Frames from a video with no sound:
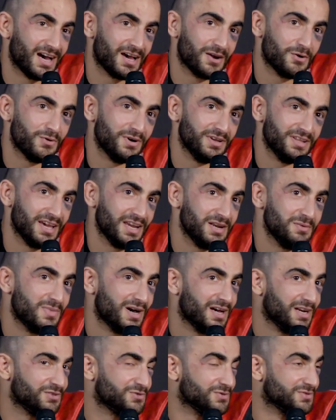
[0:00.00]
I don't want
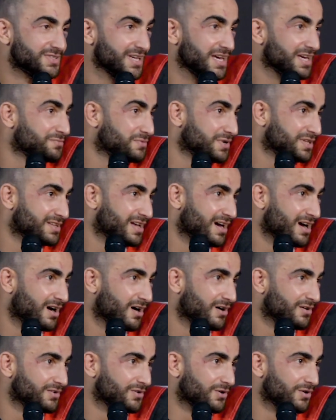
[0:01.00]
anybody to take me
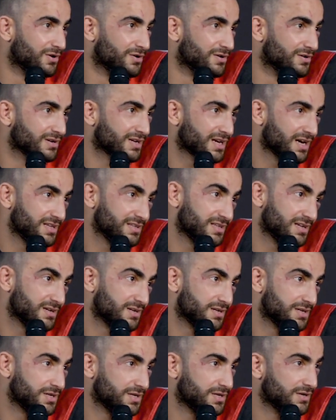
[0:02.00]
down, or kind
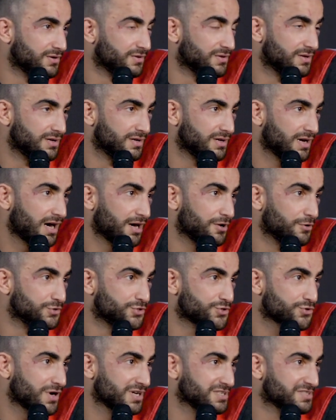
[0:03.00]
of, you know, I
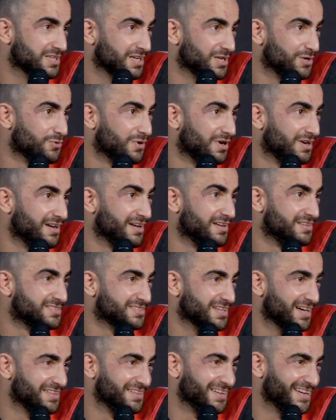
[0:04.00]
don't trust anyone
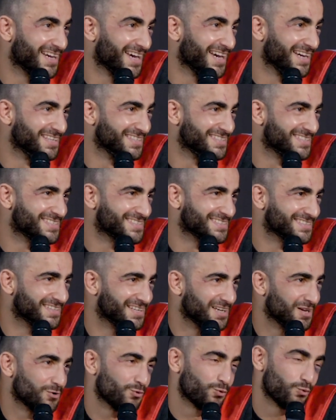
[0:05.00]
inside the cage
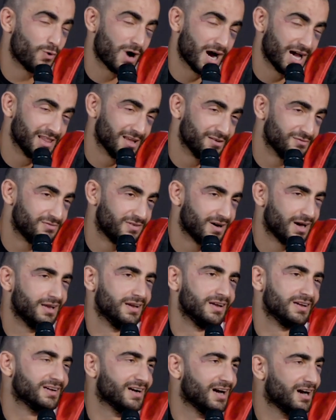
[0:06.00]
while I'm
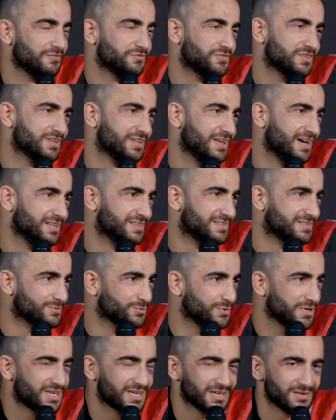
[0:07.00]
fighting. After that,
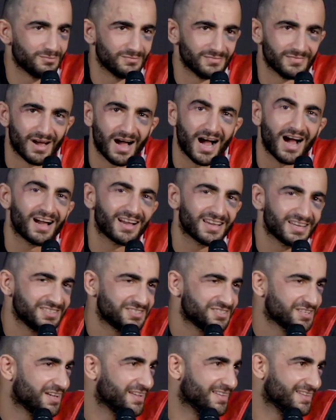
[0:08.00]
we can hug
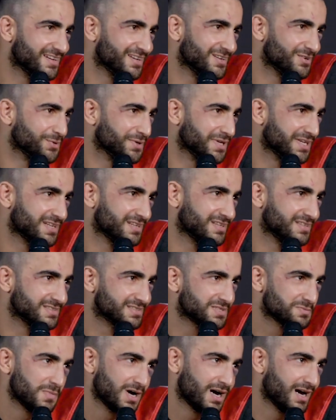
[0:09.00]
each other, we
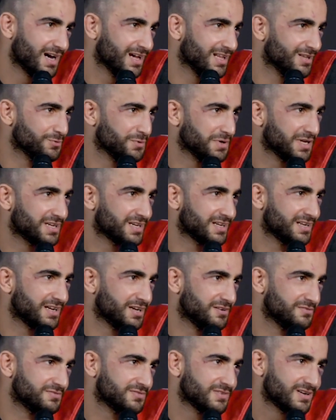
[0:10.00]
can smile, we can
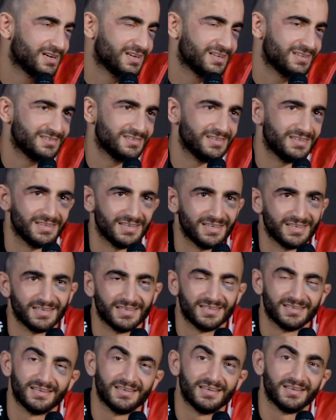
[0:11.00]
have fun,
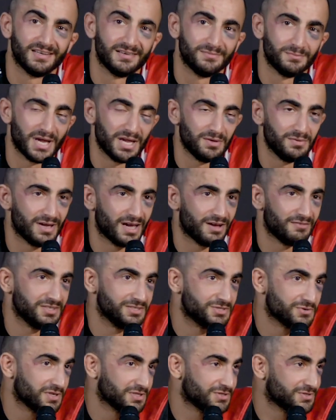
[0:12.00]
and maybe have
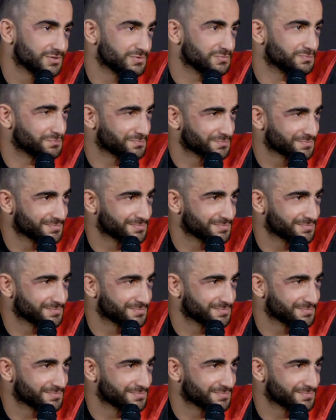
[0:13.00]
a drink too.